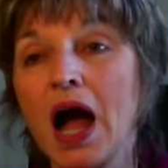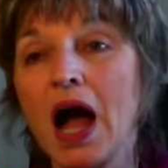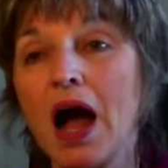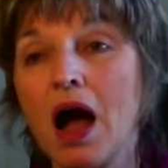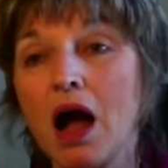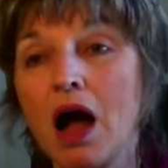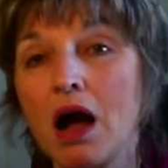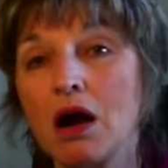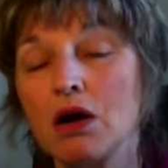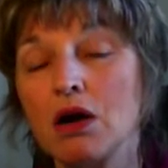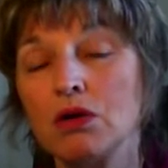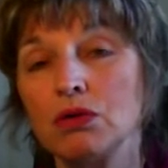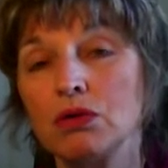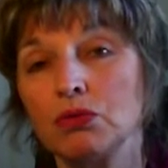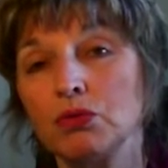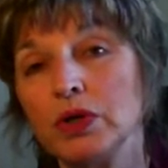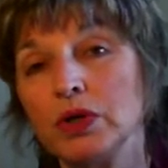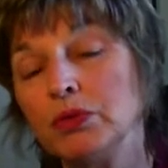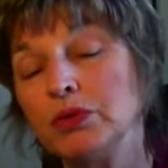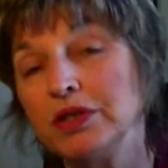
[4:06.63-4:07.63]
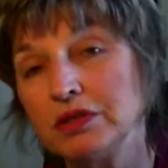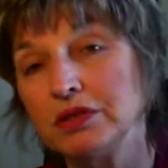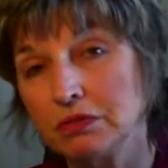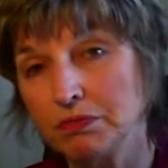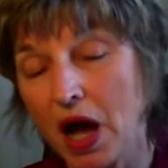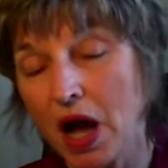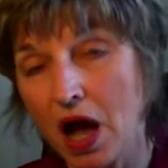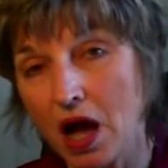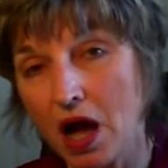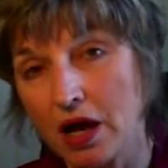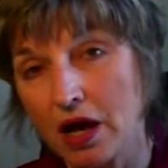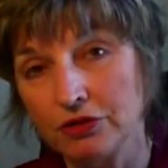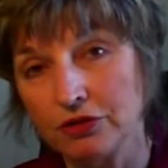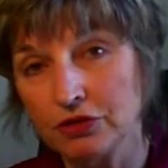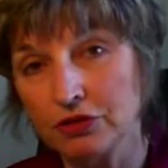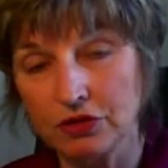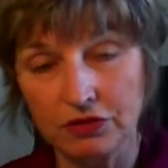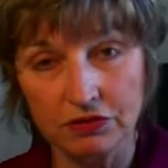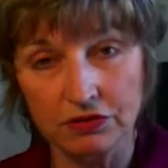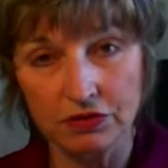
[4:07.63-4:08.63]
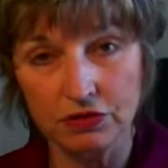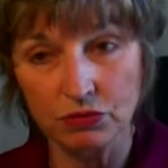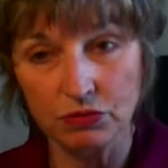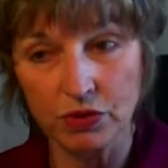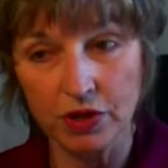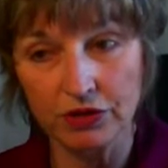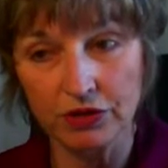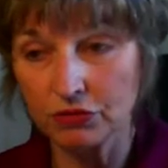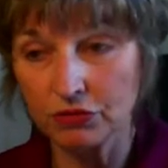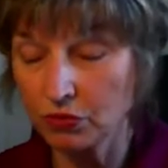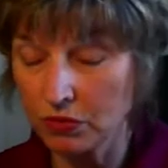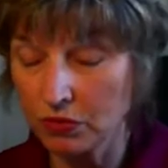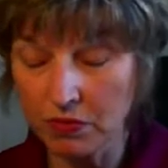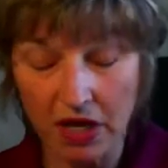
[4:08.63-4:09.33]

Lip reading: how we respond to situations.